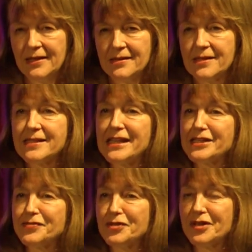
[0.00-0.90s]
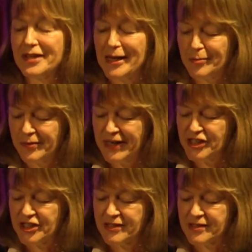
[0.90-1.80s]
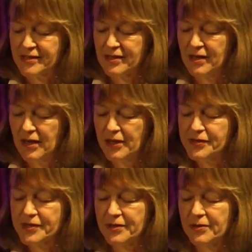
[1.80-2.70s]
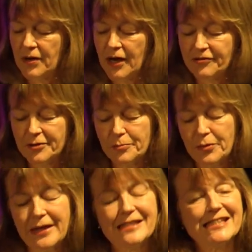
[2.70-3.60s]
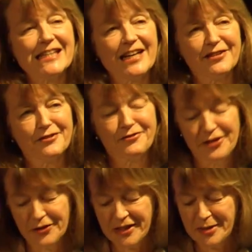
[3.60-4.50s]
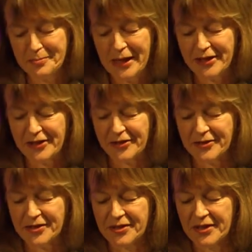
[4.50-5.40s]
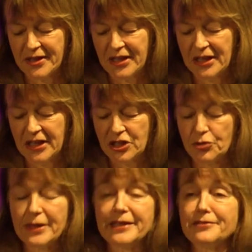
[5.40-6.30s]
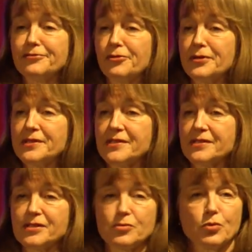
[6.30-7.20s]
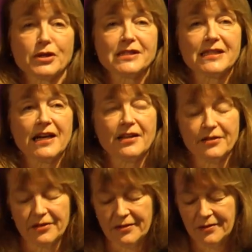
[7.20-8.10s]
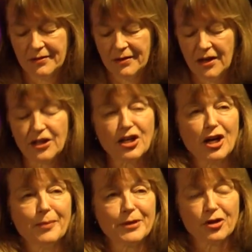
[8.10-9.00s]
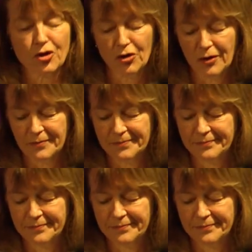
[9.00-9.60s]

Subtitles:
Successful collaborations also often bring together fierce competitors, joining forces to work together on a common goal.